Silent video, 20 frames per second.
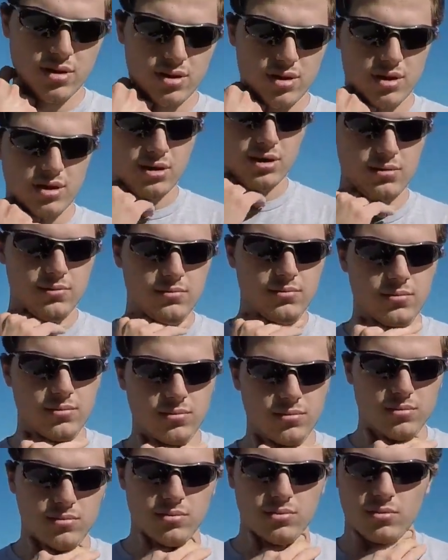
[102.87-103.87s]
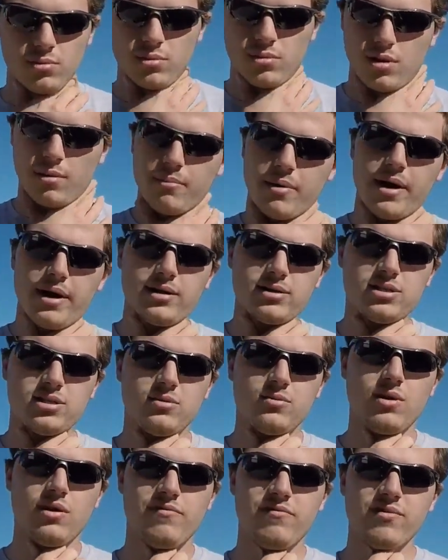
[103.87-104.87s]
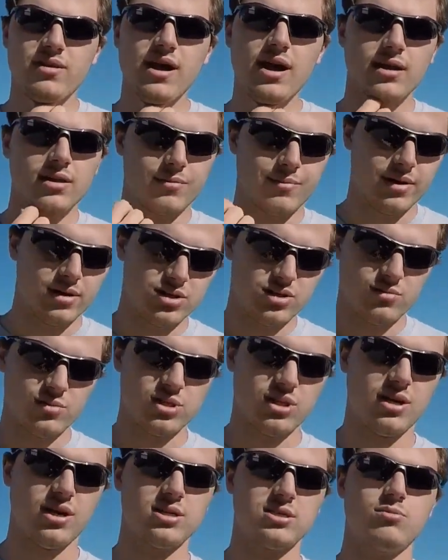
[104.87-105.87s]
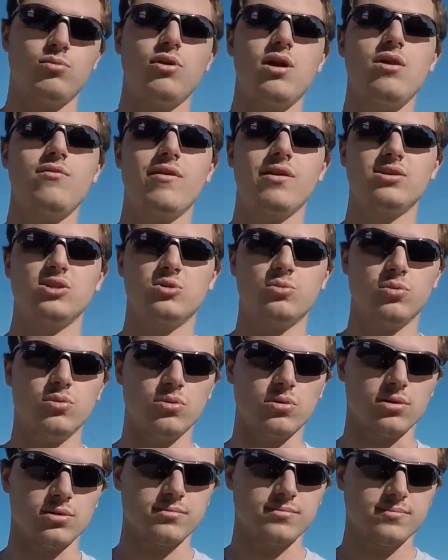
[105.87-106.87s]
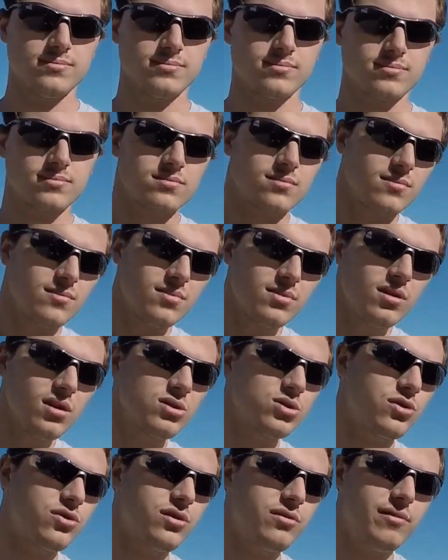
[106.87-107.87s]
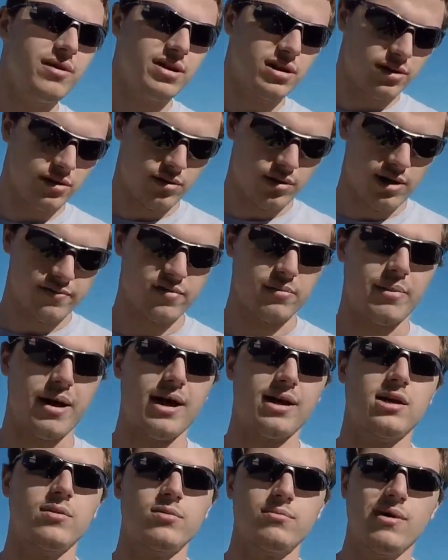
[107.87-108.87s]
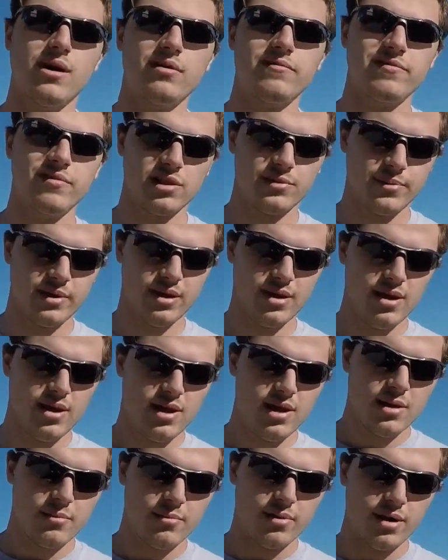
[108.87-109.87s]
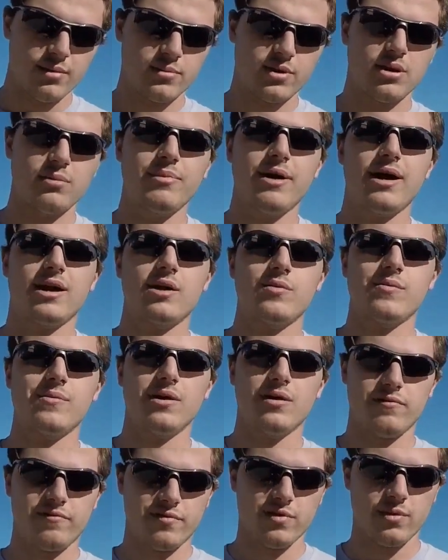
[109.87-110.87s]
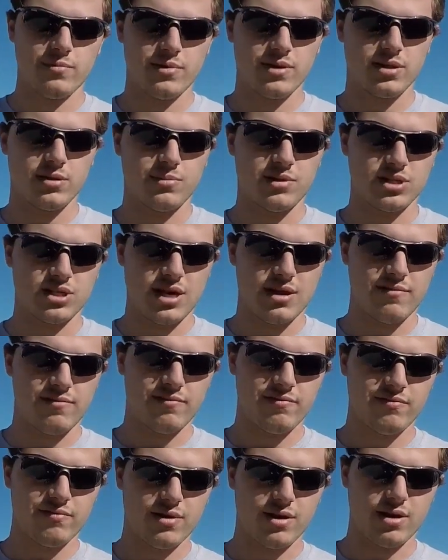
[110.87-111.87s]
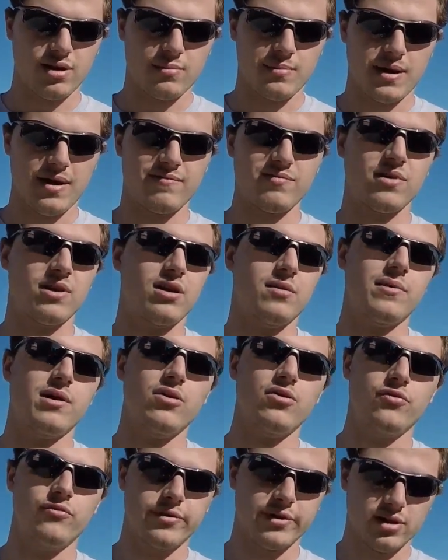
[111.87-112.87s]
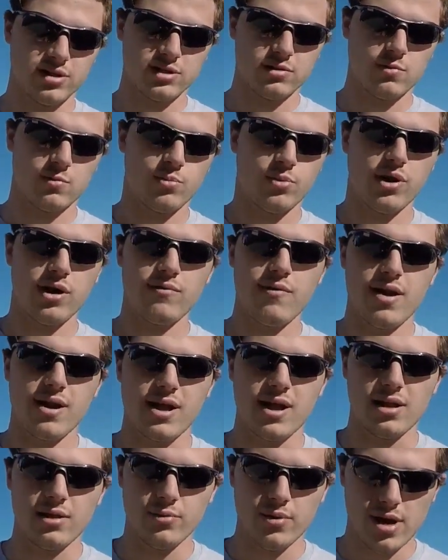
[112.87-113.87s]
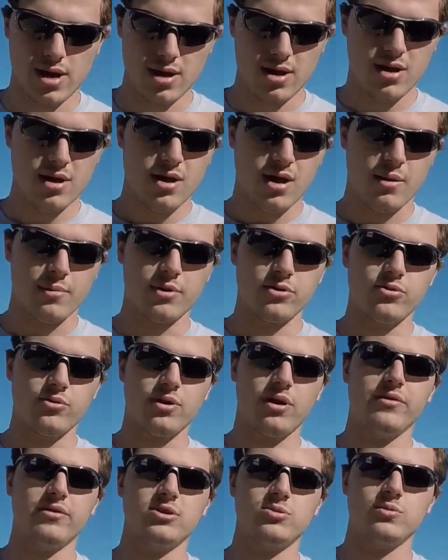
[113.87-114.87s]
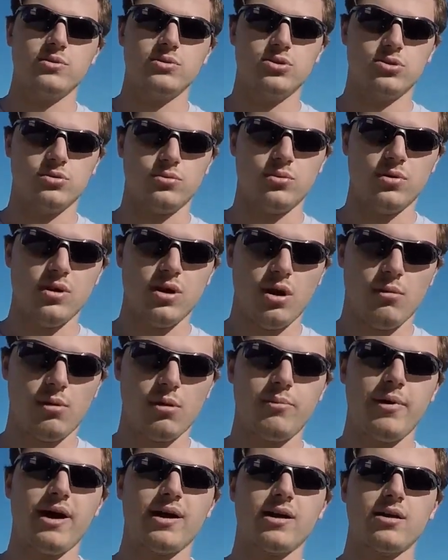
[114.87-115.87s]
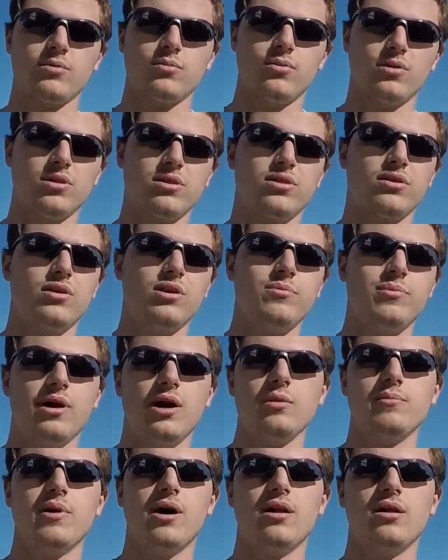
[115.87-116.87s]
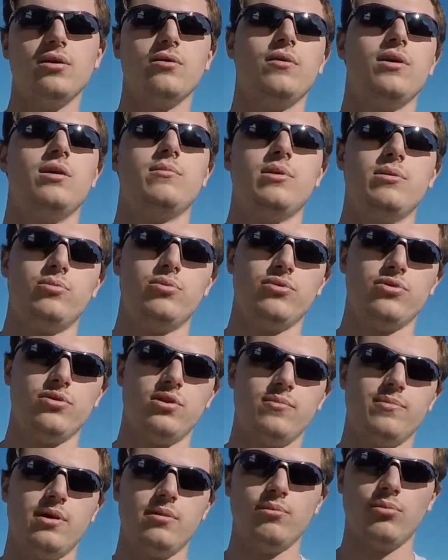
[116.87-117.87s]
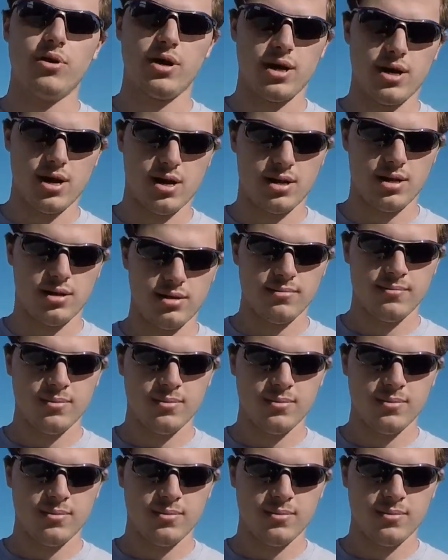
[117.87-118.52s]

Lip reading: unboxing, what I forgot to mention was that it has a braid ready spool. So theoretically you don't have to back it with monofilament, but I'm going to back it with monofilament to be safe. I have done it on my other reels that were braid ready anyway. I'm going to do it on this one too. I'm going to back it with 30-pound mono, and I'm going to put 30-pound braid on it.